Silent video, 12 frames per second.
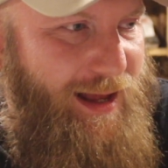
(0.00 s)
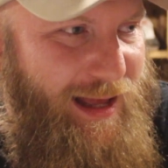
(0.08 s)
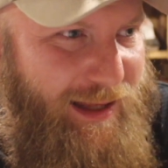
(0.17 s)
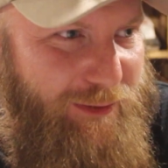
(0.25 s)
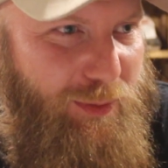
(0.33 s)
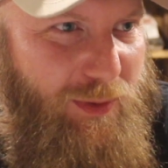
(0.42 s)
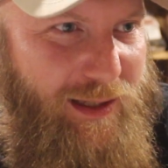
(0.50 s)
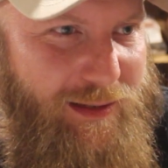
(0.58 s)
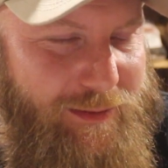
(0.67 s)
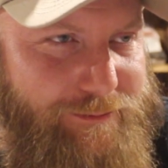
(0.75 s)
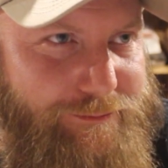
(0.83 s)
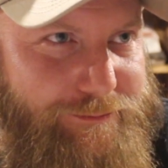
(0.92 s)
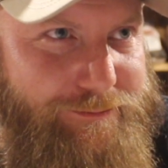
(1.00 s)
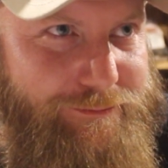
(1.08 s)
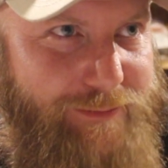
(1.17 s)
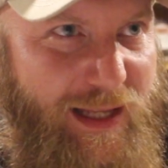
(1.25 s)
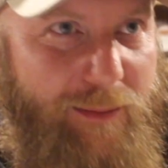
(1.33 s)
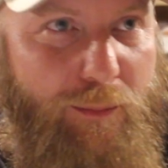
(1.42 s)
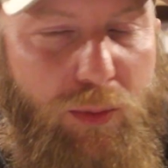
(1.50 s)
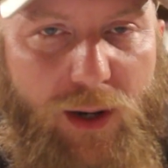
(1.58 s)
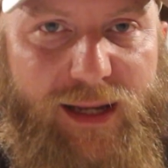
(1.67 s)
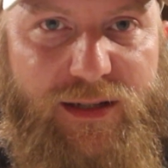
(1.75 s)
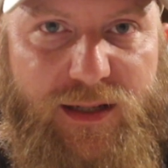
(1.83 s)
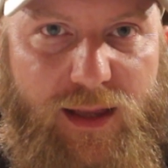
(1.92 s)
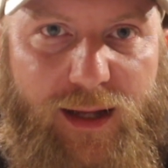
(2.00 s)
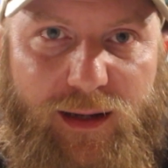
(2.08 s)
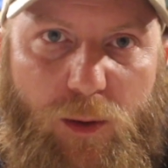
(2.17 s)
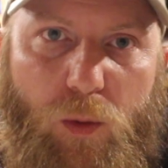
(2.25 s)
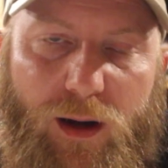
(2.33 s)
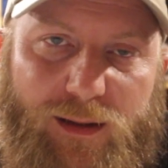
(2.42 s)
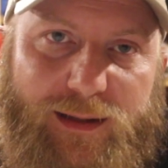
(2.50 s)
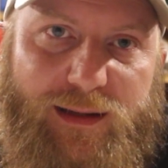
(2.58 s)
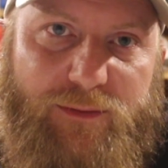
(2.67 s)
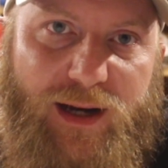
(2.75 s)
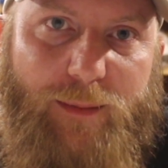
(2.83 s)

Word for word: As we embrace that equality of